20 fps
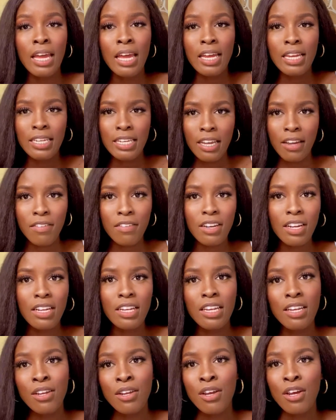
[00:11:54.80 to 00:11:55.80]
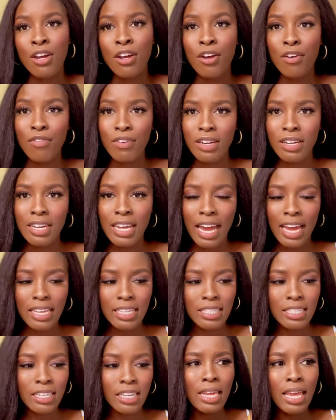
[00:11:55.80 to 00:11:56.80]
definitely read
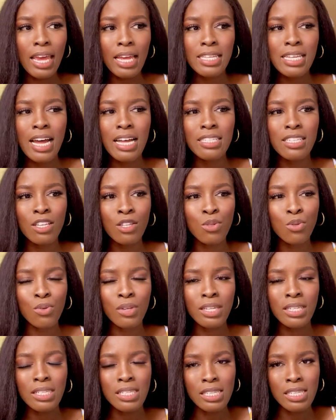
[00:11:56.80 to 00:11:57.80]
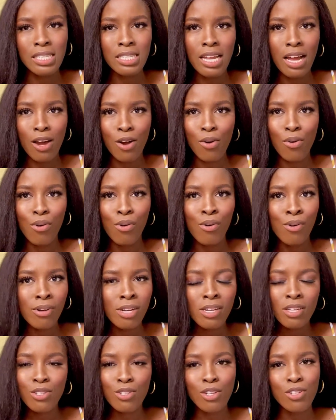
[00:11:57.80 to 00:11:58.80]
Guyton. It has a twin sister or
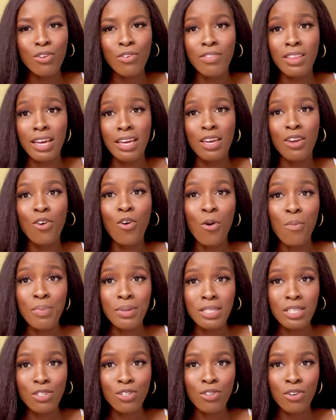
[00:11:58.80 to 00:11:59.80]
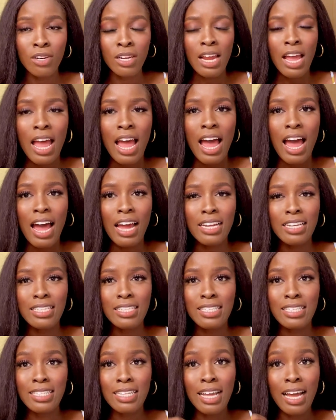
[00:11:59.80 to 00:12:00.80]
sort of like a competition, and it
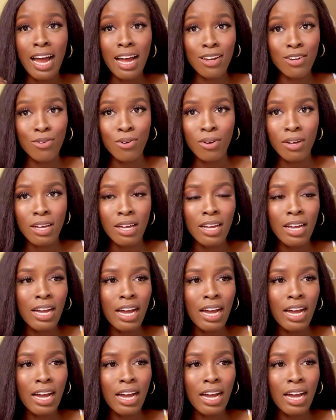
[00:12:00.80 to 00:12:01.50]
is Ganong.